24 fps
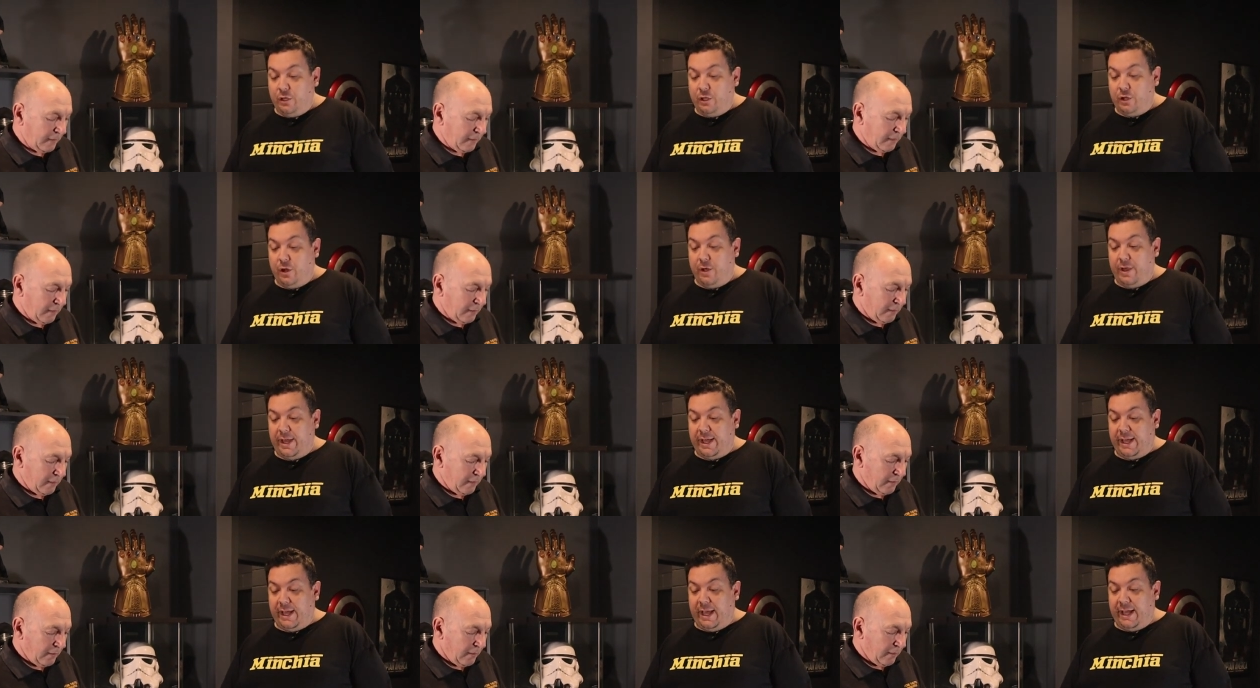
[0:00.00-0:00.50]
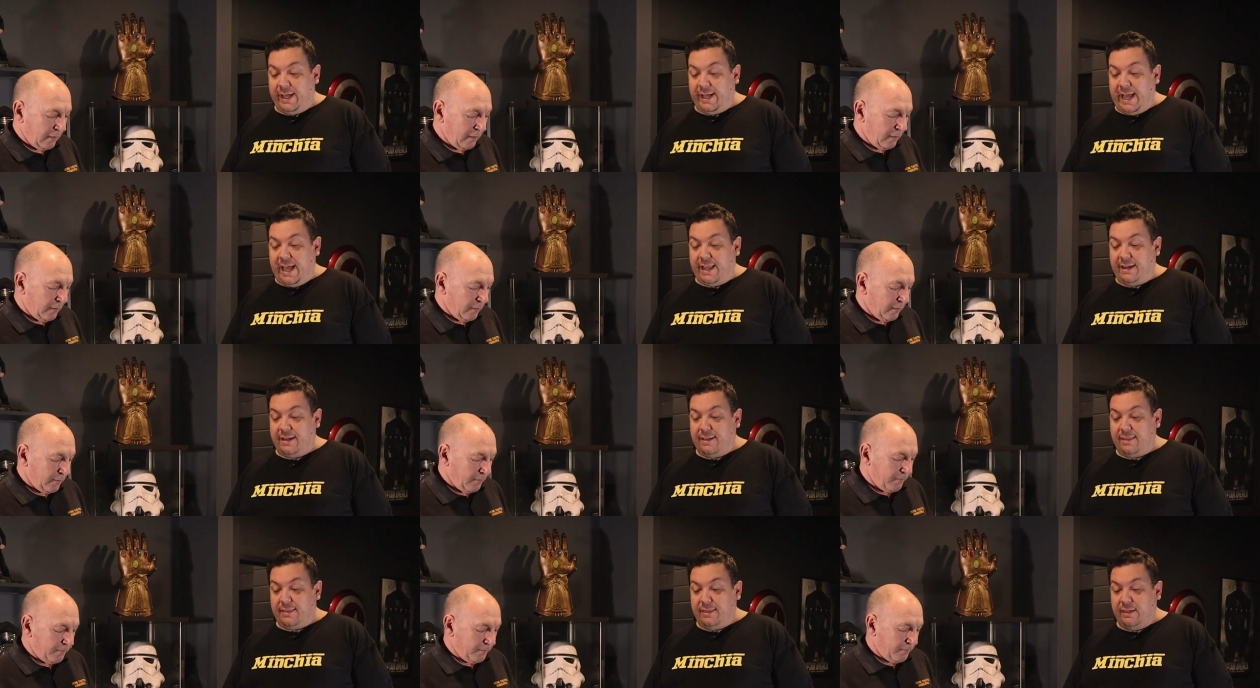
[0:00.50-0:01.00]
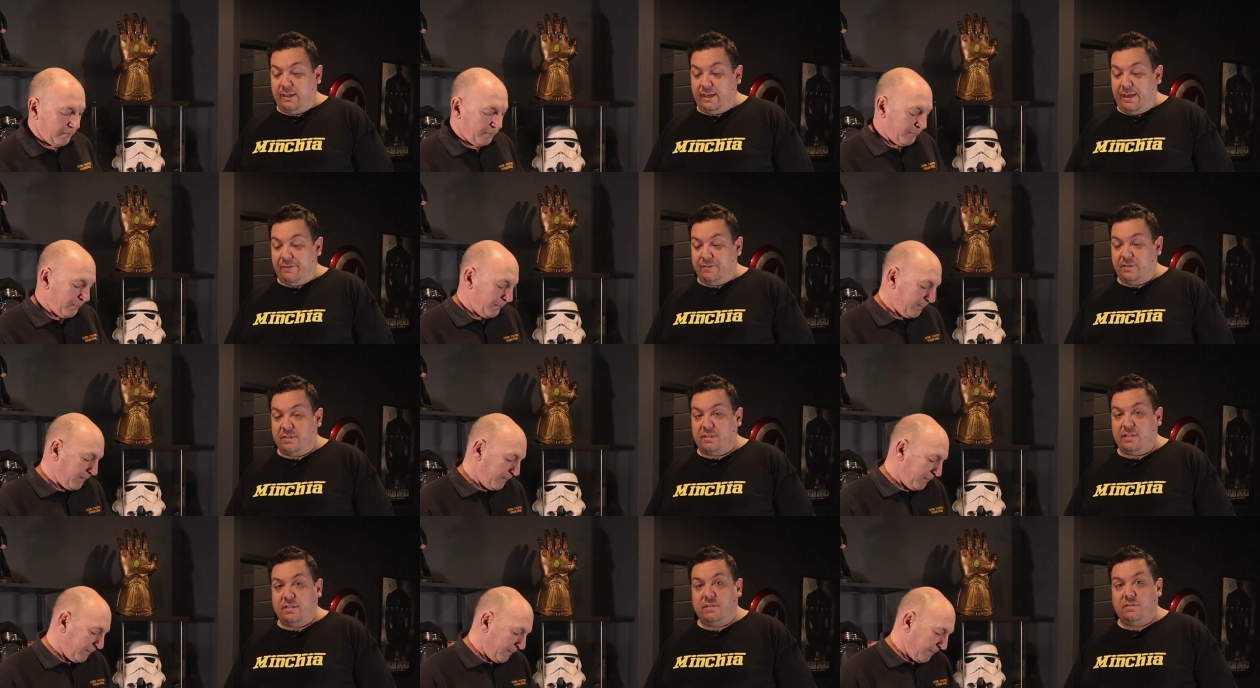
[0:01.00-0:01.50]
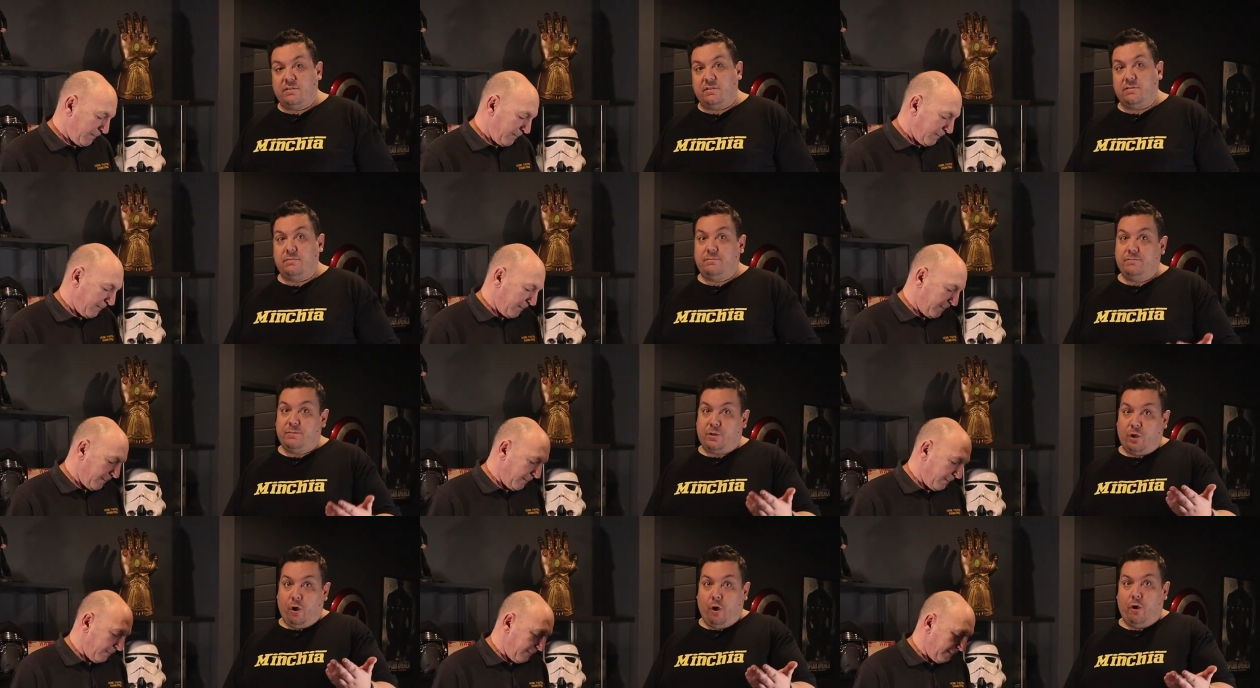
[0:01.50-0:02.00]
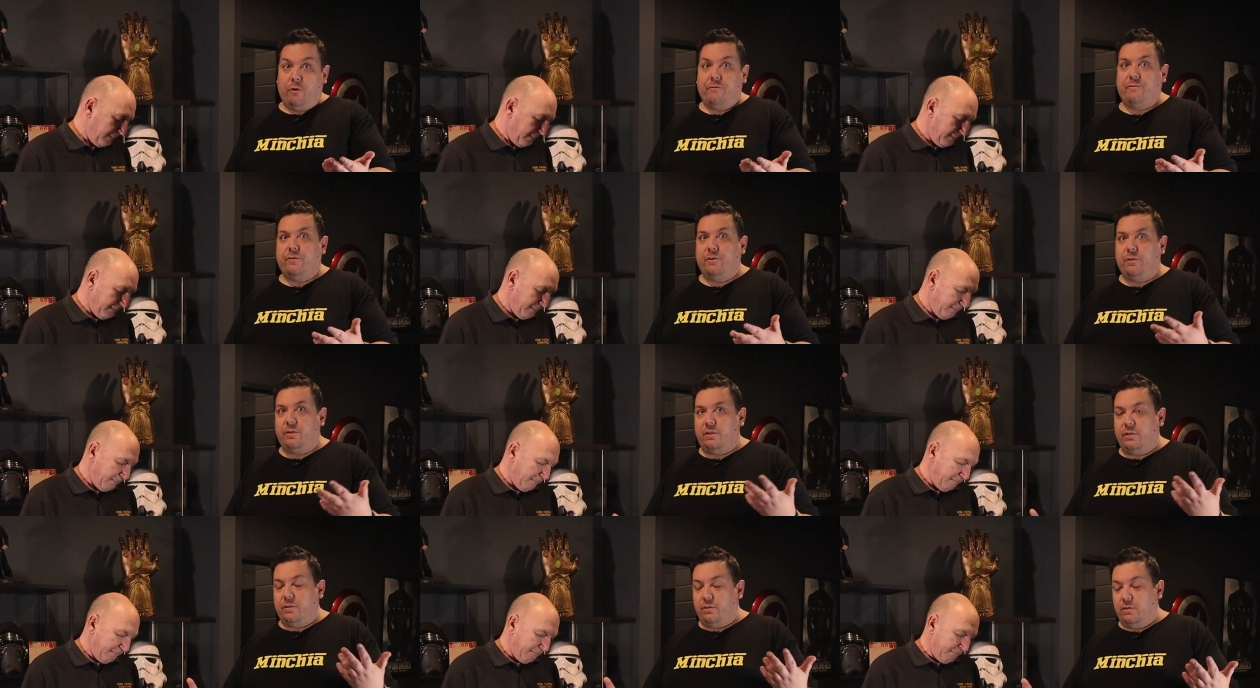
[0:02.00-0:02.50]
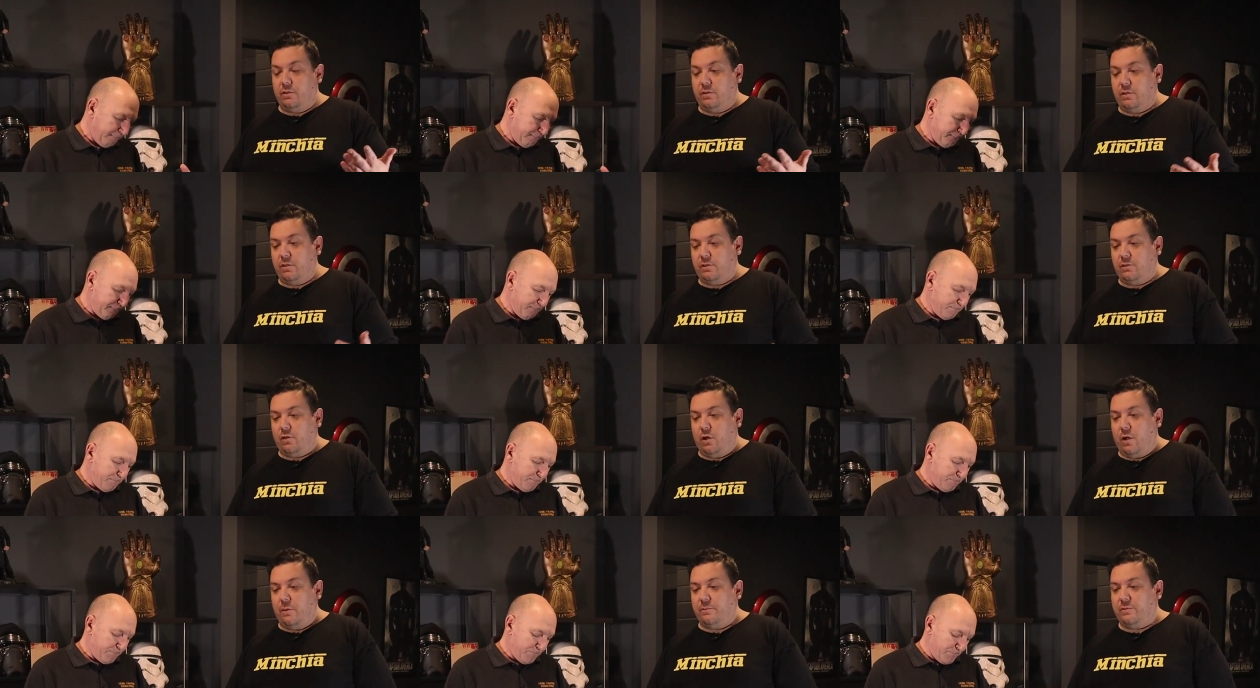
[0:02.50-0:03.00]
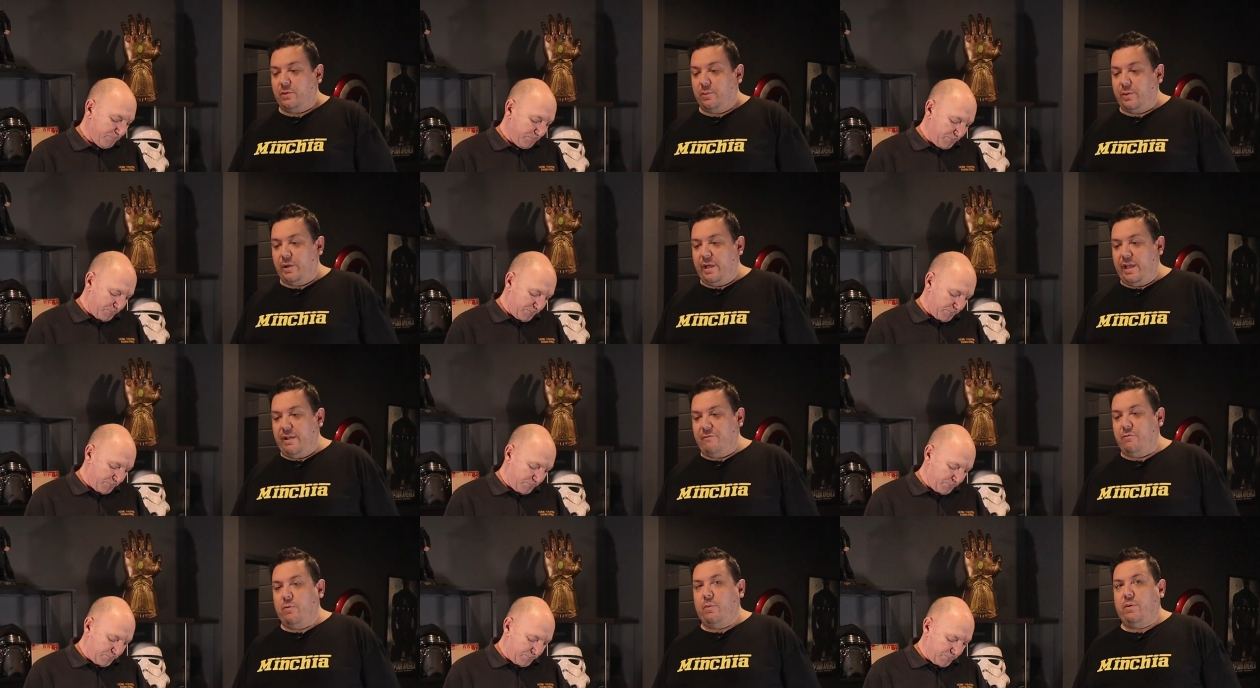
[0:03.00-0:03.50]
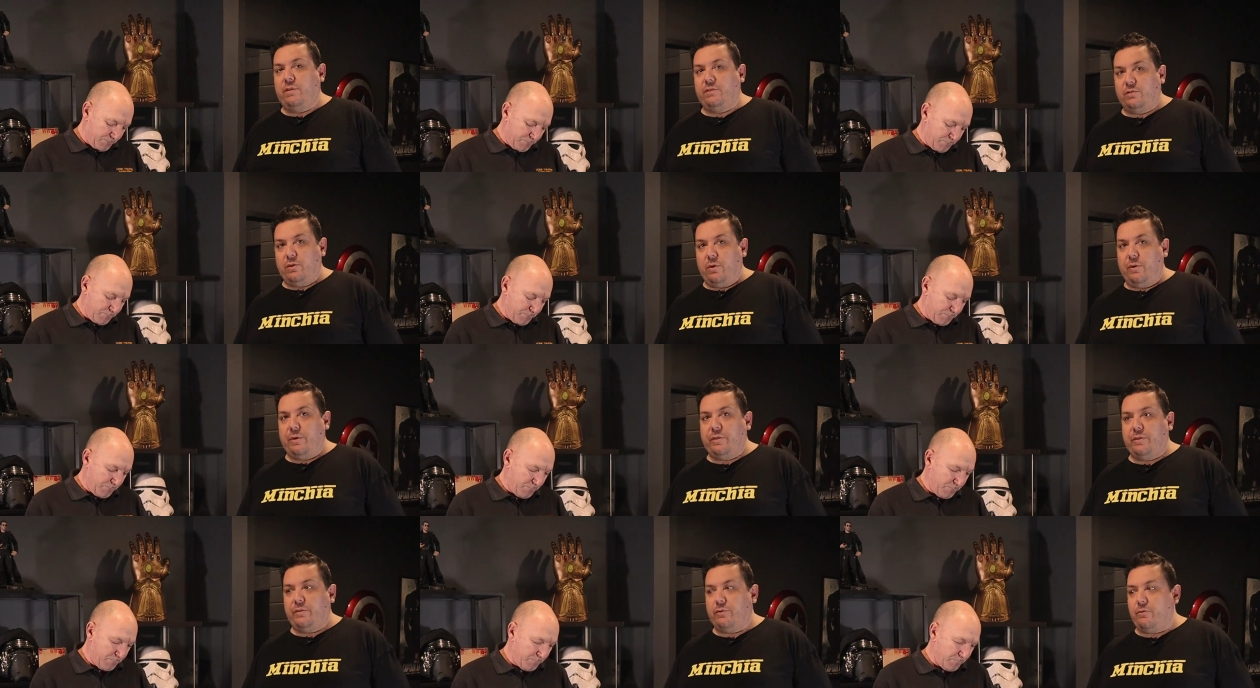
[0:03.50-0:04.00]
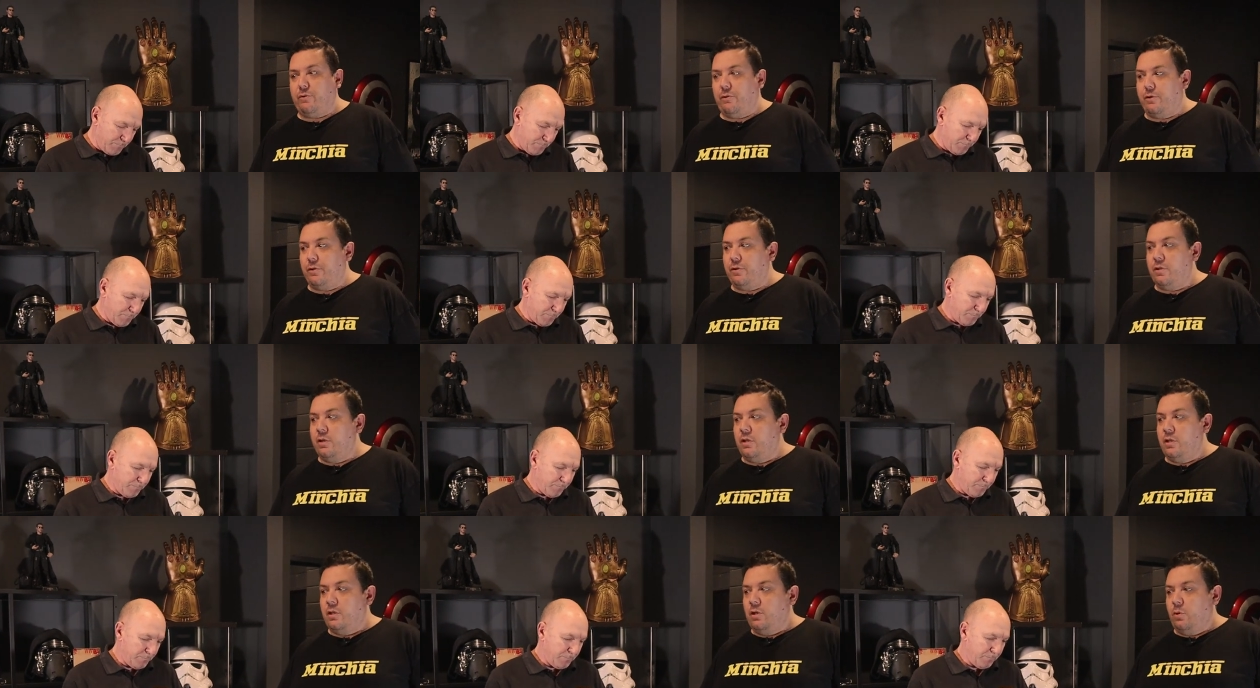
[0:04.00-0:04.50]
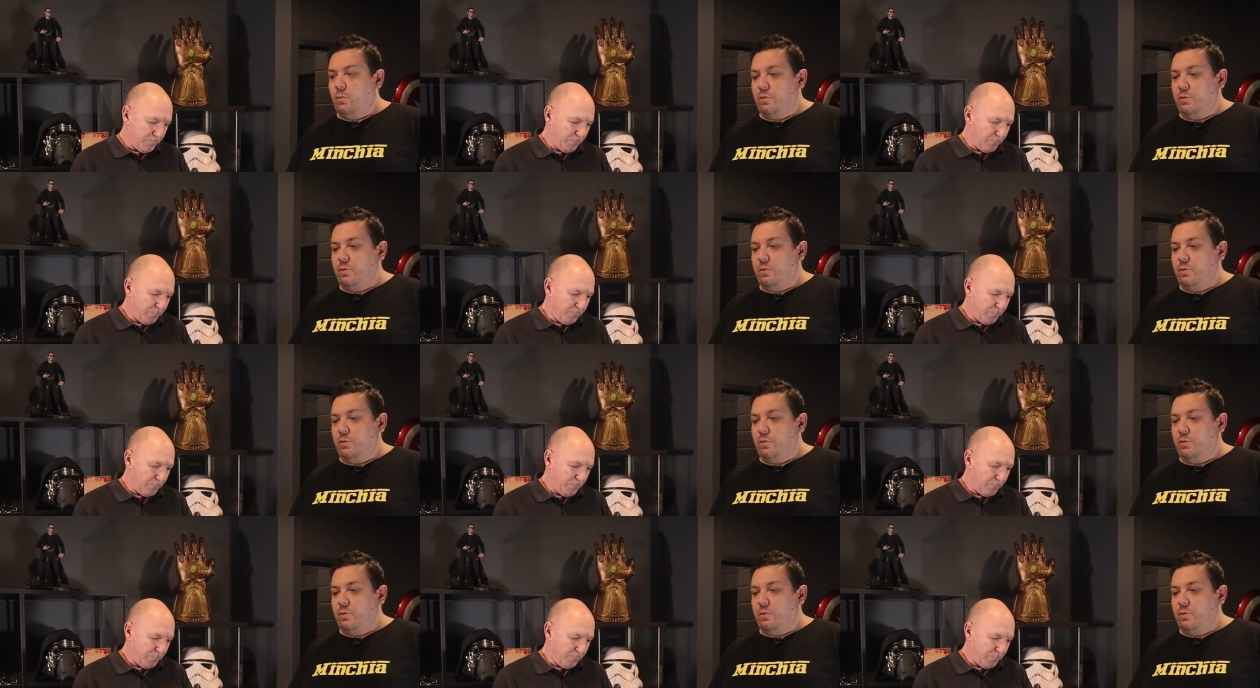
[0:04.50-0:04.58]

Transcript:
Speaker 1: you know, again, I think ever since COVID and the times that we're everyone's going through